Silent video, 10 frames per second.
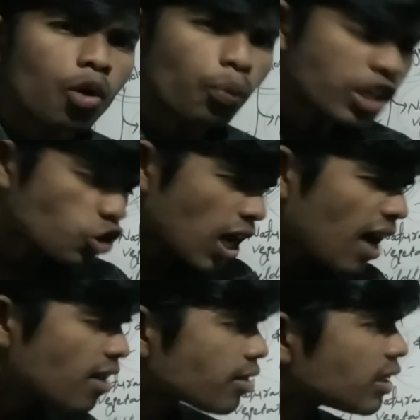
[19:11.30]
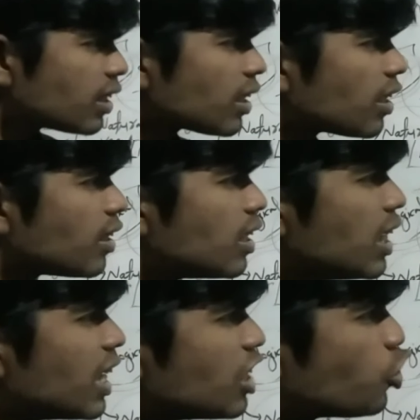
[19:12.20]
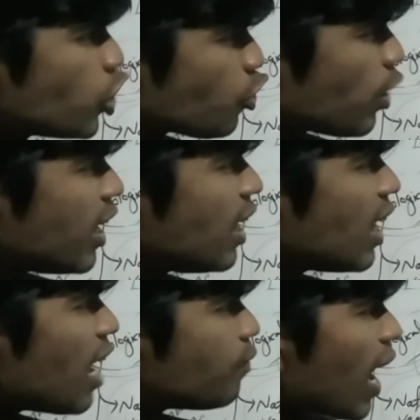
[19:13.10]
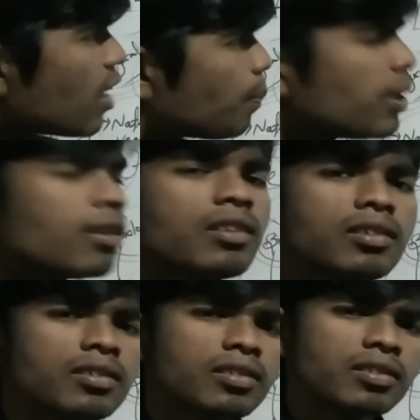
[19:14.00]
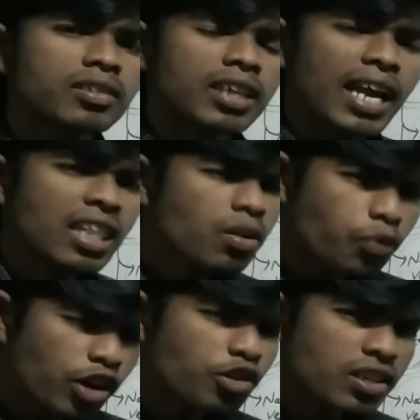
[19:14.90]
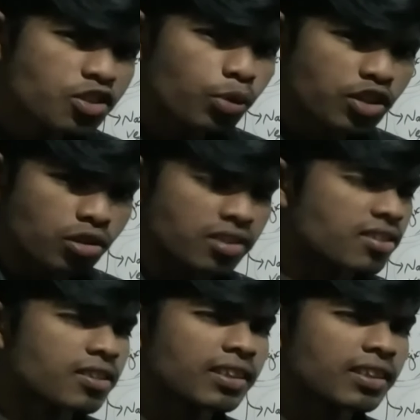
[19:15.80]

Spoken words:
which are generally available in the various regions.